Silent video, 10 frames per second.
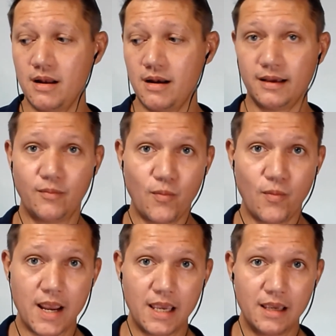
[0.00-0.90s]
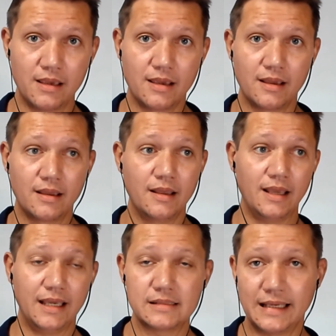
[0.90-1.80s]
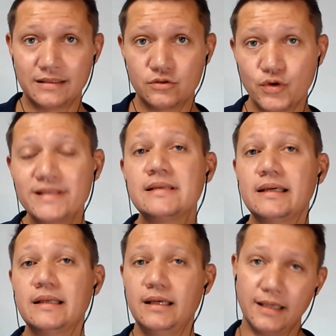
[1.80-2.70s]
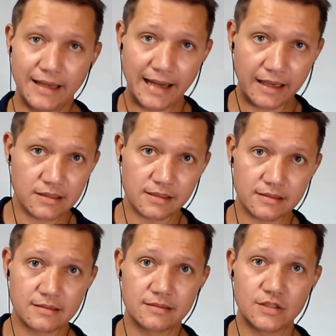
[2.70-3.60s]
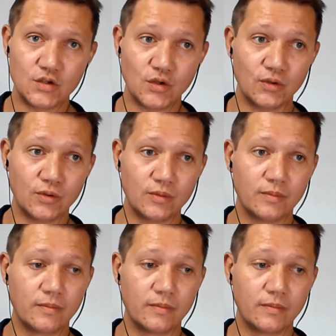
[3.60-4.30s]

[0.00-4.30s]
like we, it's intrinsically connected to